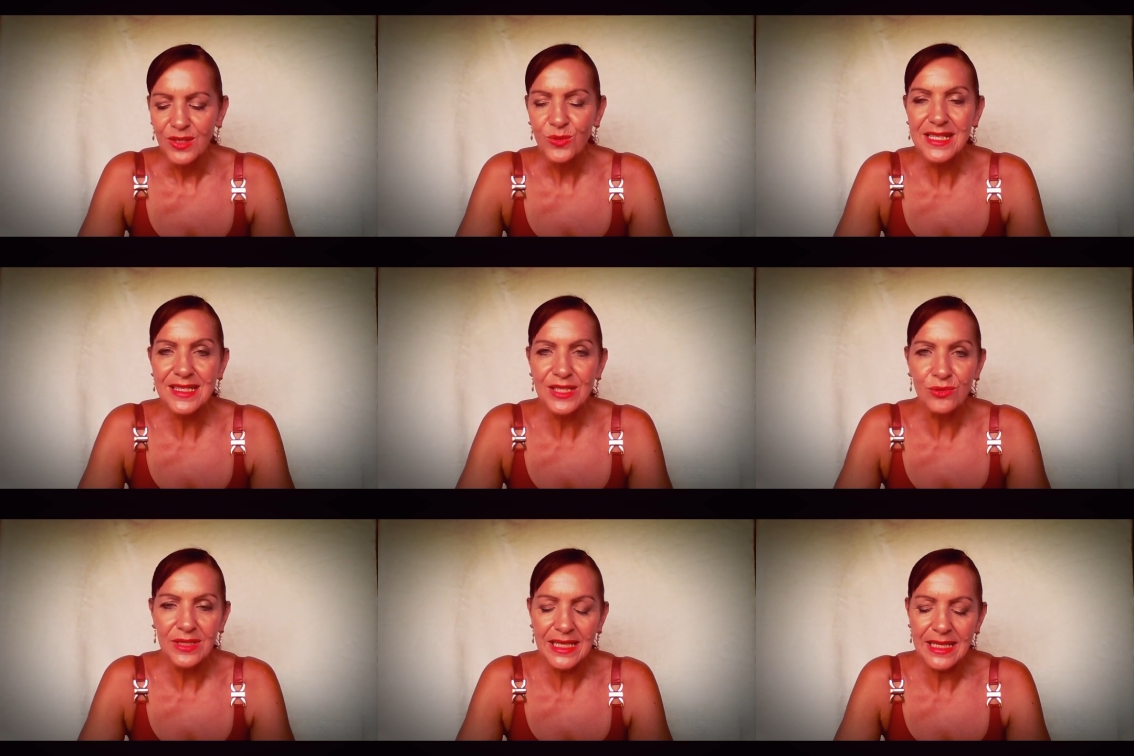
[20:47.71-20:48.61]
We
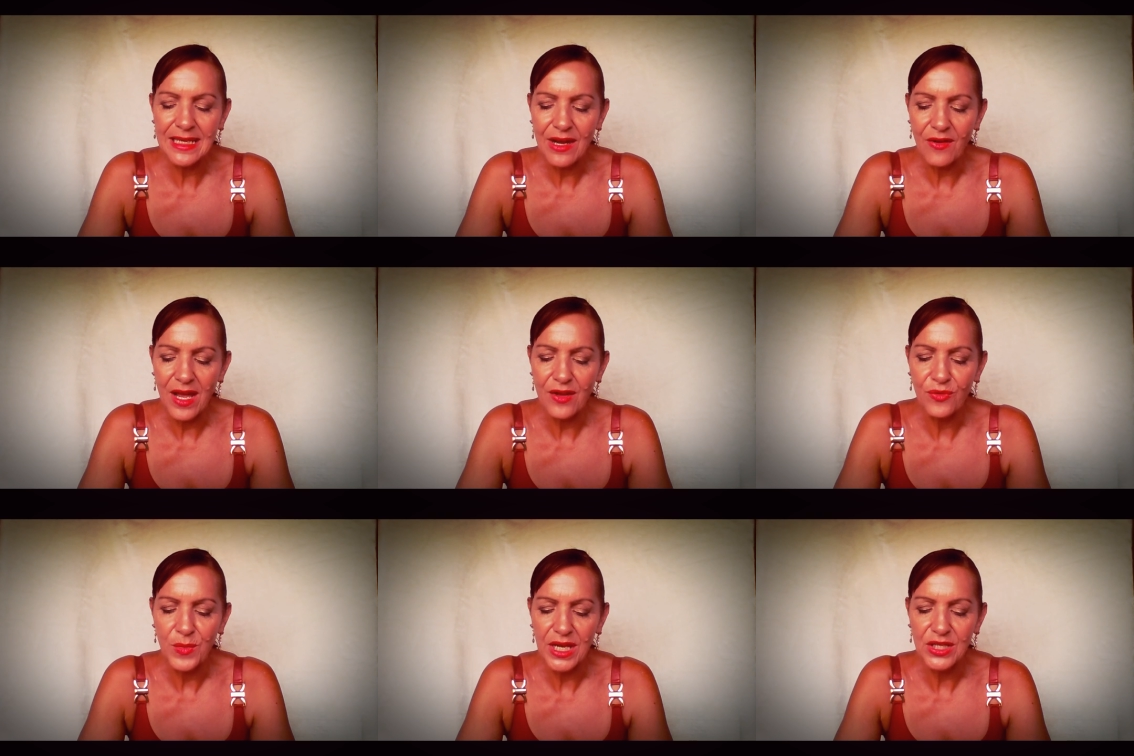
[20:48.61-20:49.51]
still need our
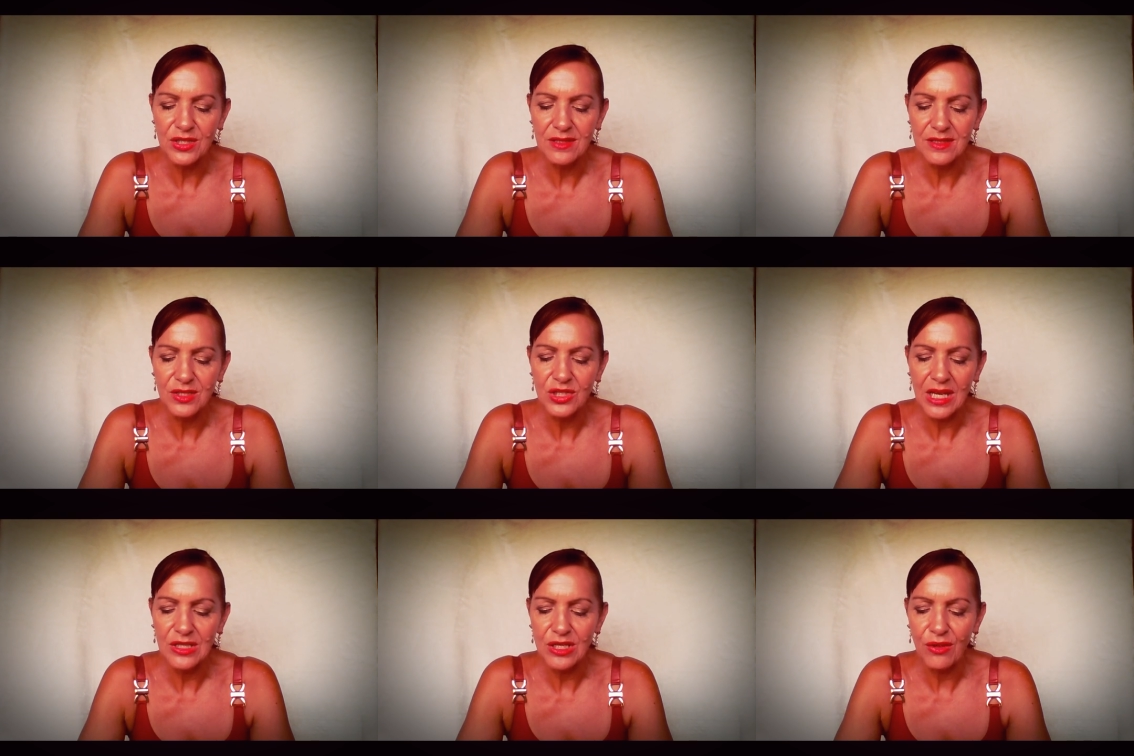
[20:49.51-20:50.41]
affirmations to
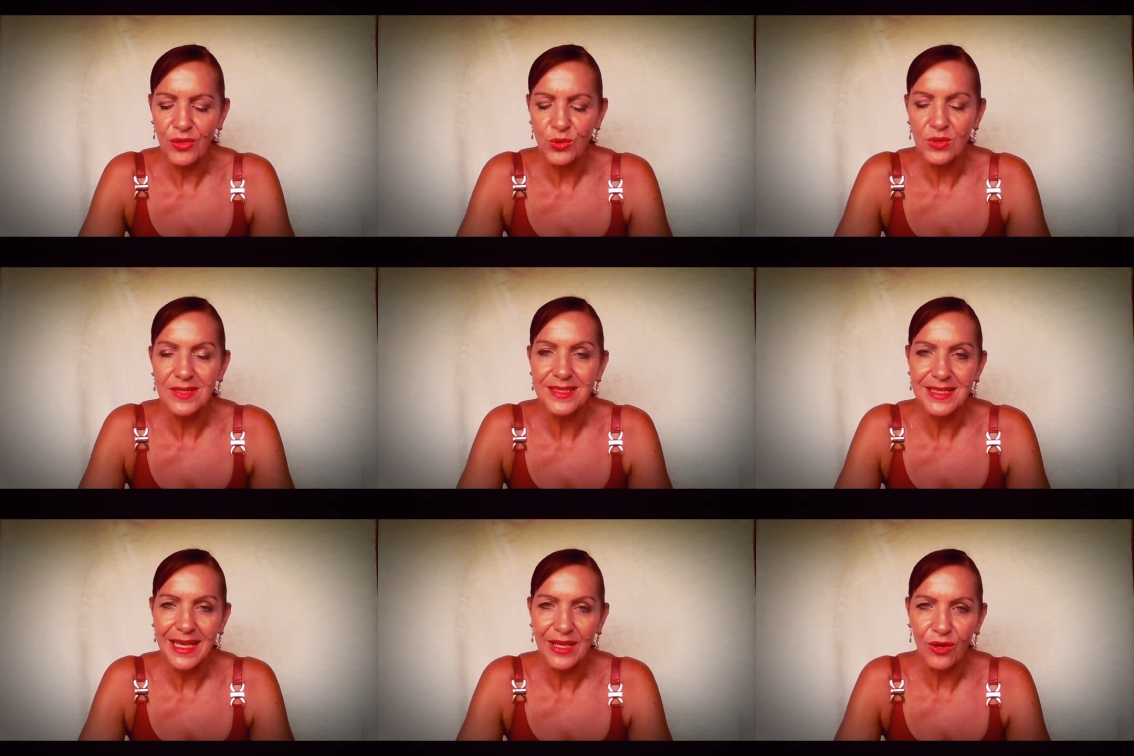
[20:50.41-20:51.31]
change our thoughts and
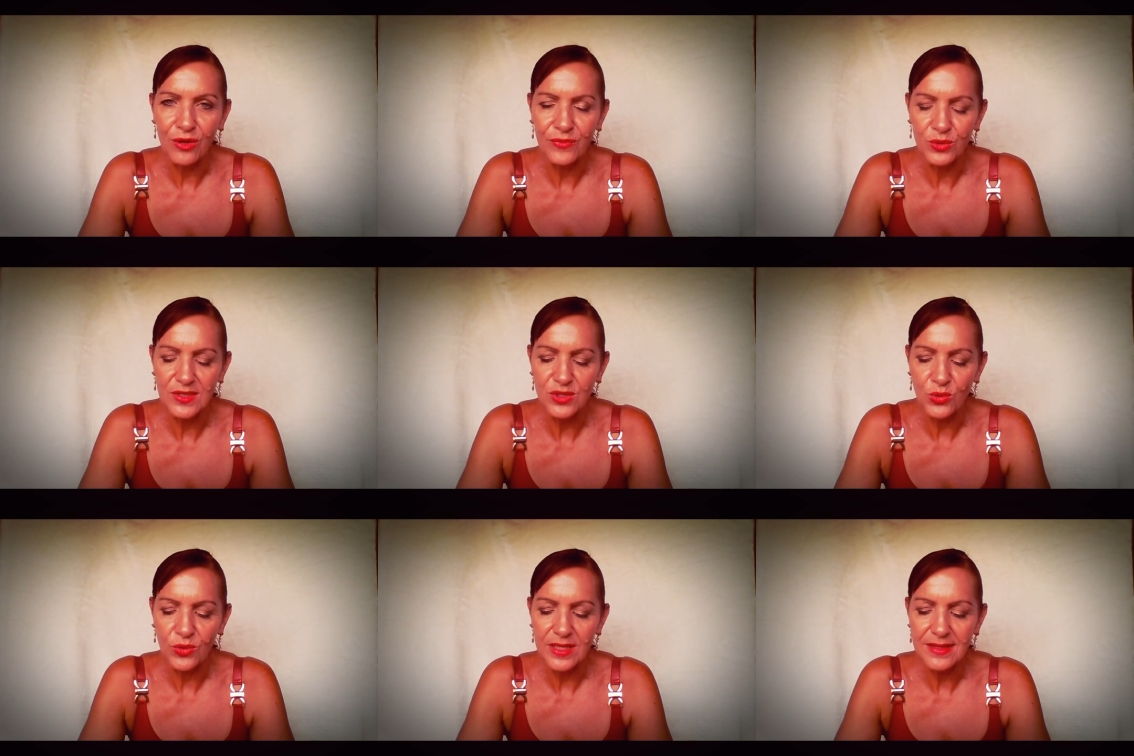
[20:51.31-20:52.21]
to let go of old
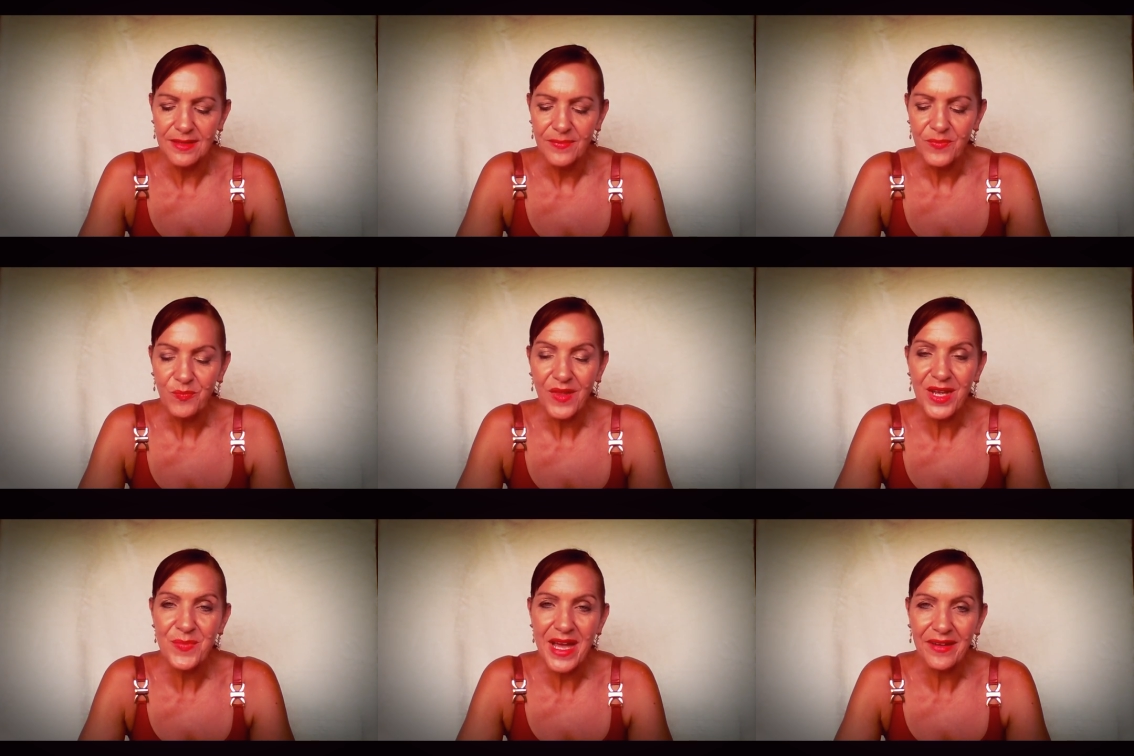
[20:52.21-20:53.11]
stories
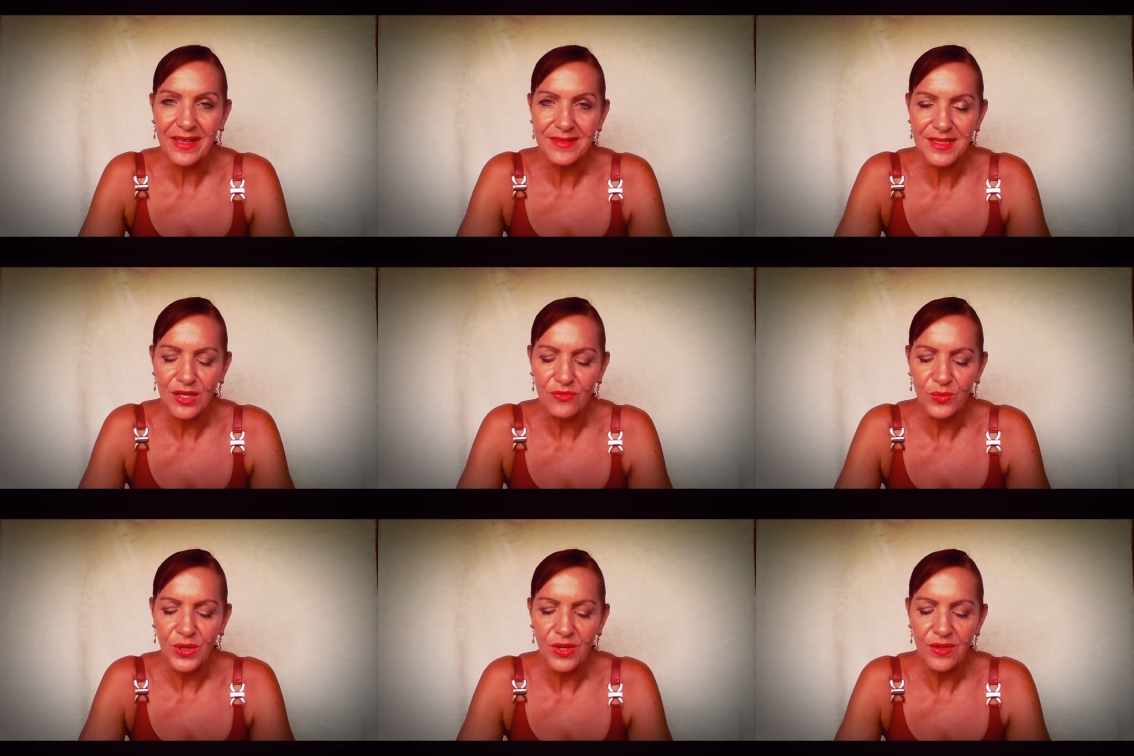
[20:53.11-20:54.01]
about our self
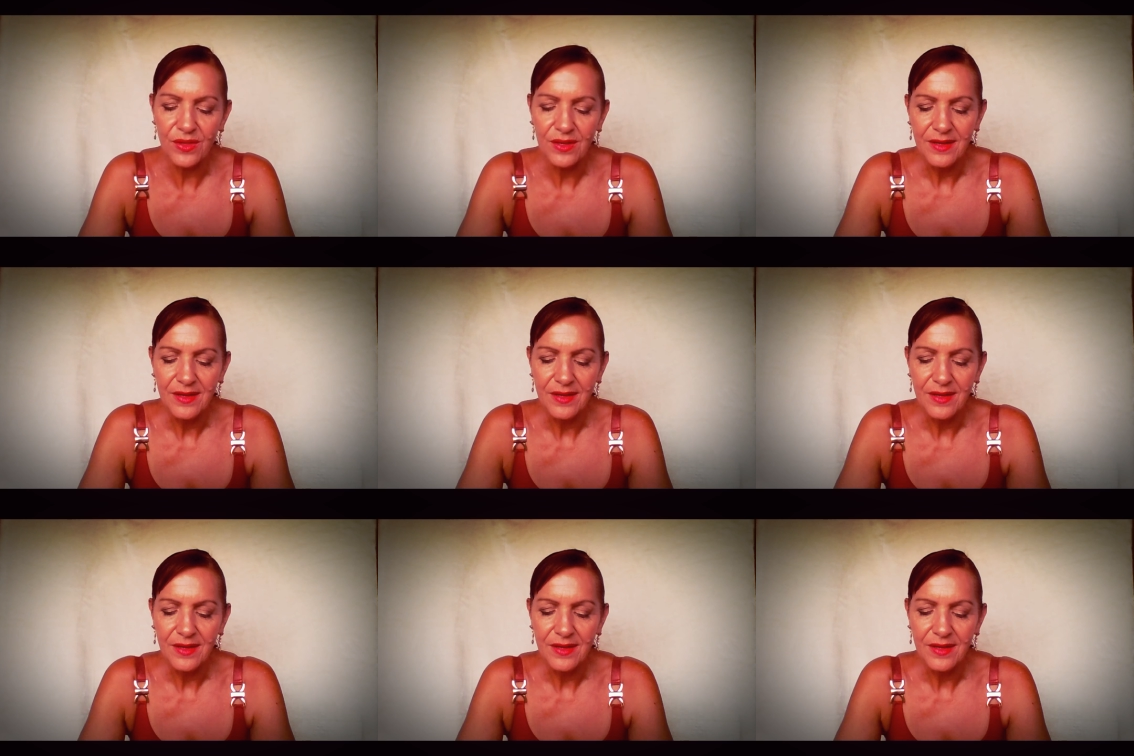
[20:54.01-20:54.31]
worth,